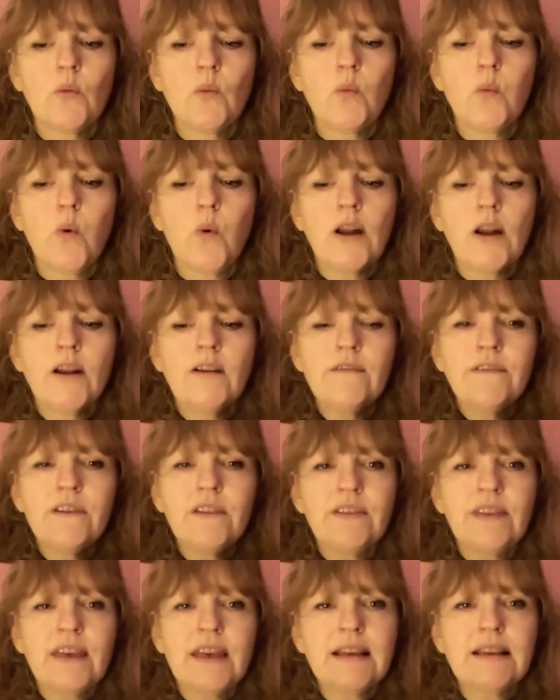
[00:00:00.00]
one of the
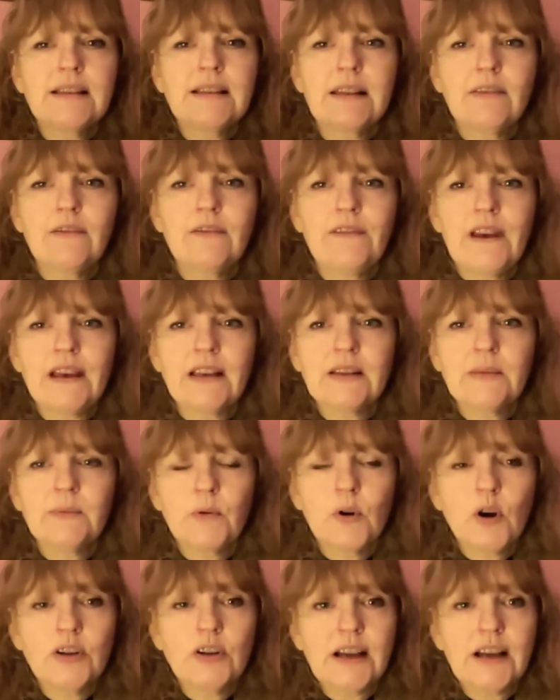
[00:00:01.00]
things the pHix
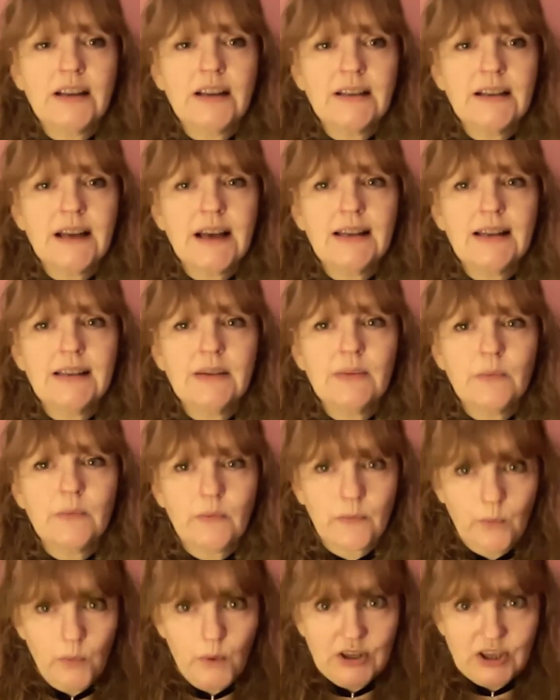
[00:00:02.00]
product does,
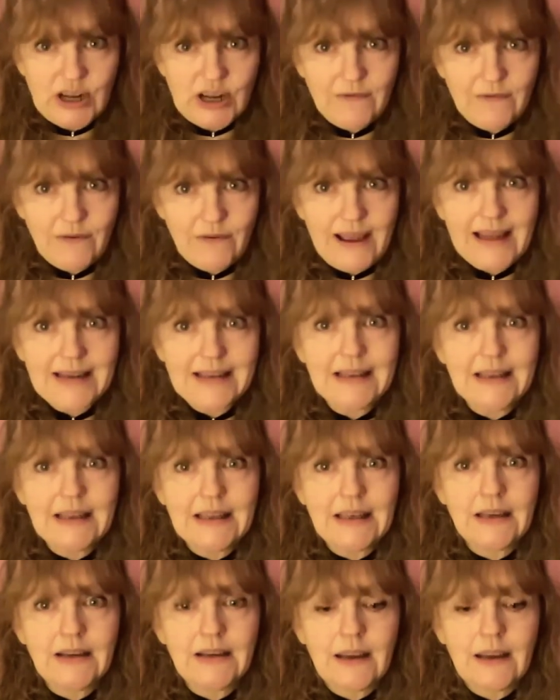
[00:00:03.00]
which I've read in
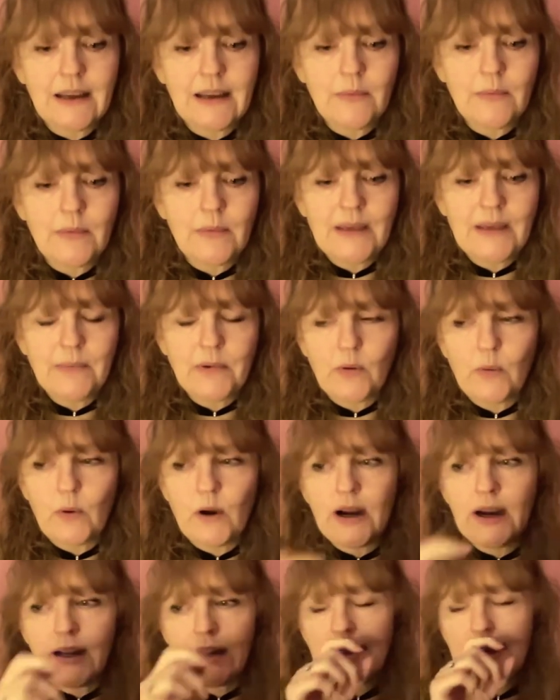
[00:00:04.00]
the
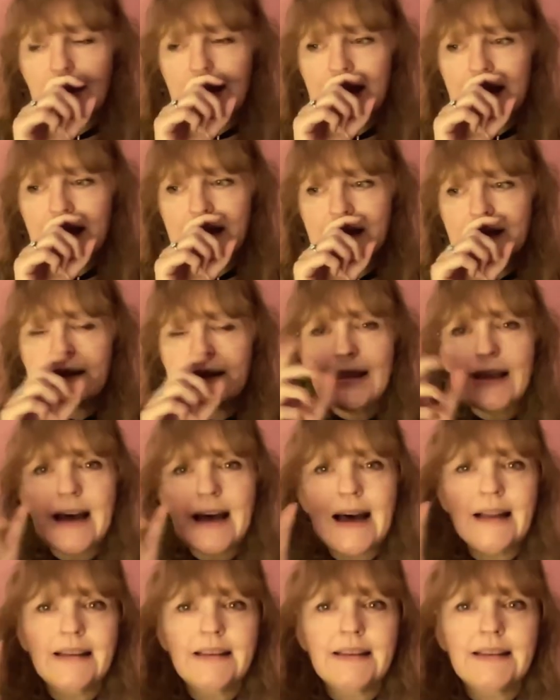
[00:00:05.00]
paperwork, is
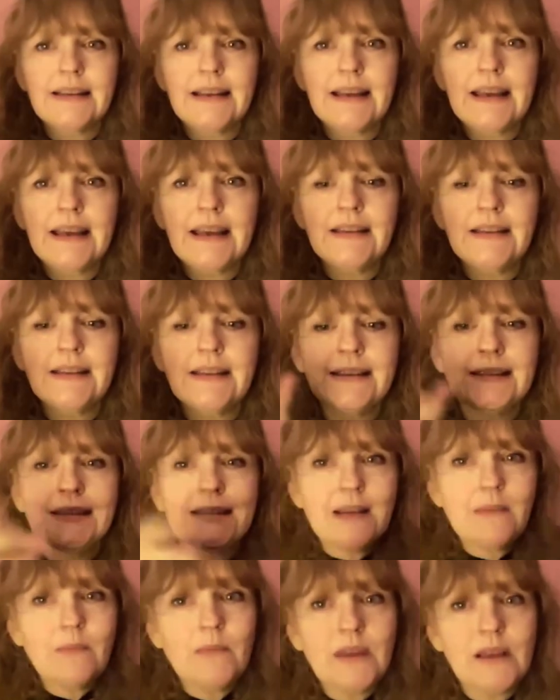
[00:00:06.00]
that it
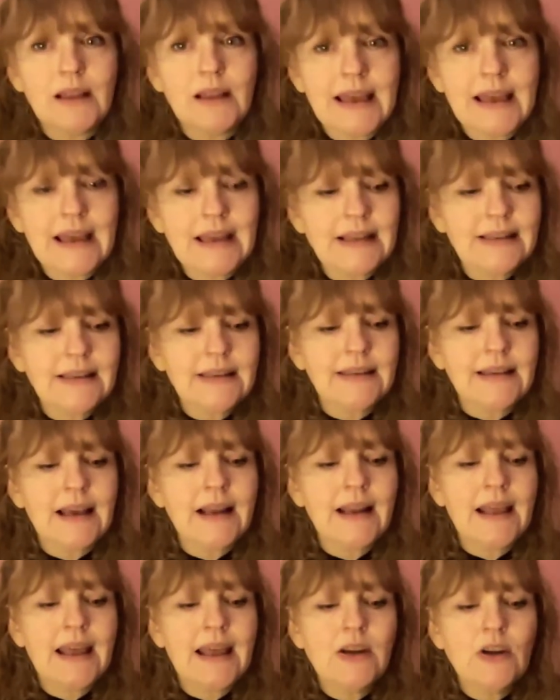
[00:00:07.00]
stimulates
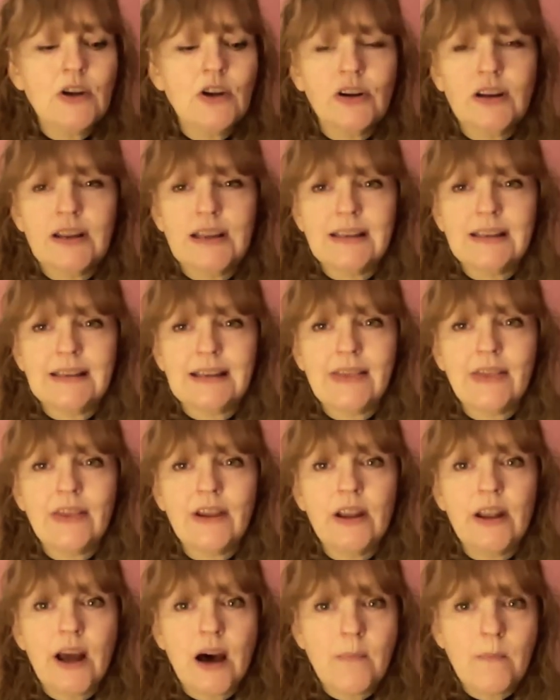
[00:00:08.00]
an increase in the
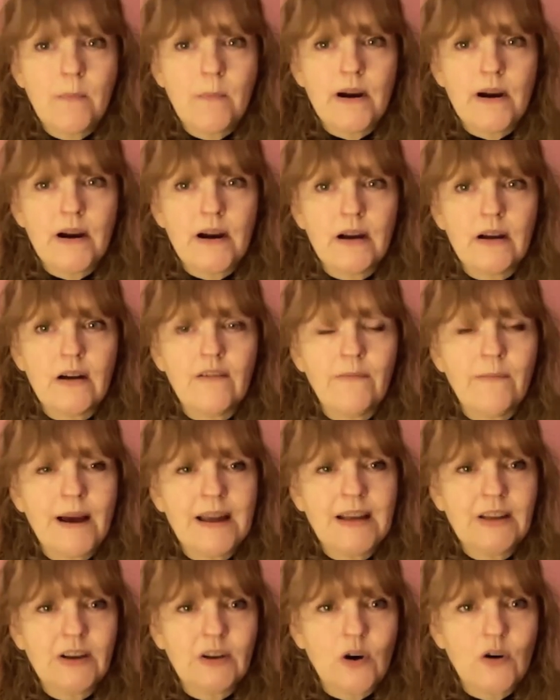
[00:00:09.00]
number of
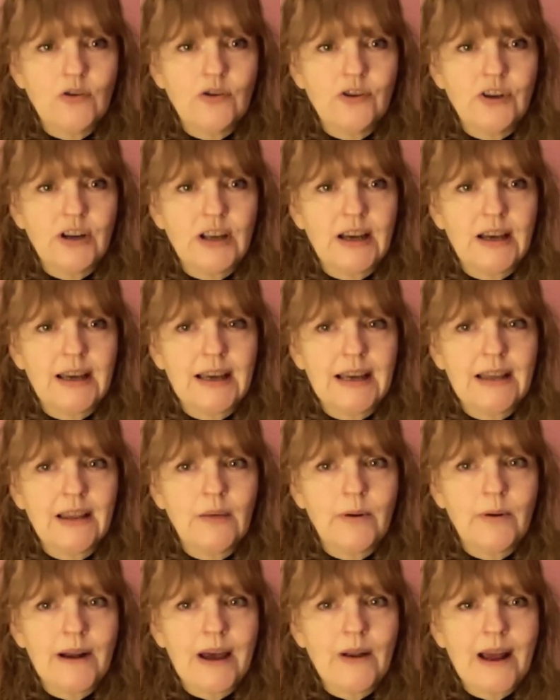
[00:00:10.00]
mitochondria in
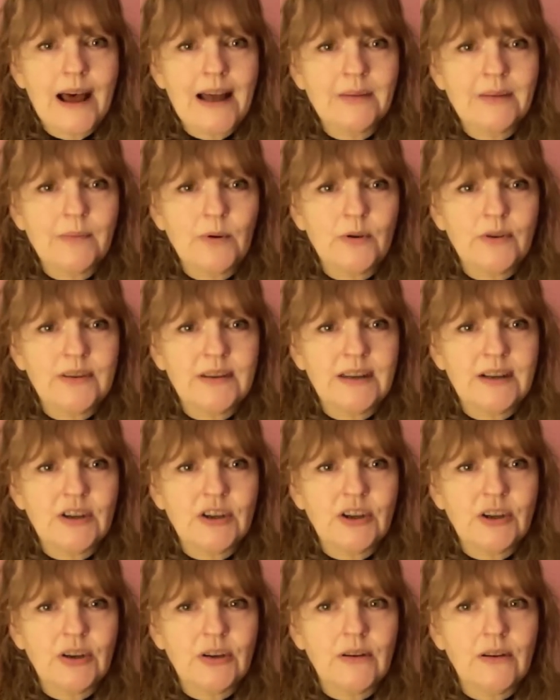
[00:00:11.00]
the brown adipose
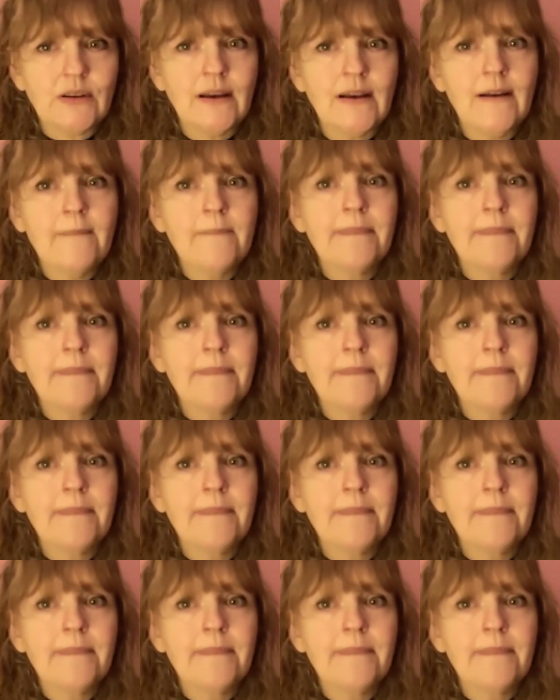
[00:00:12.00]
tissue,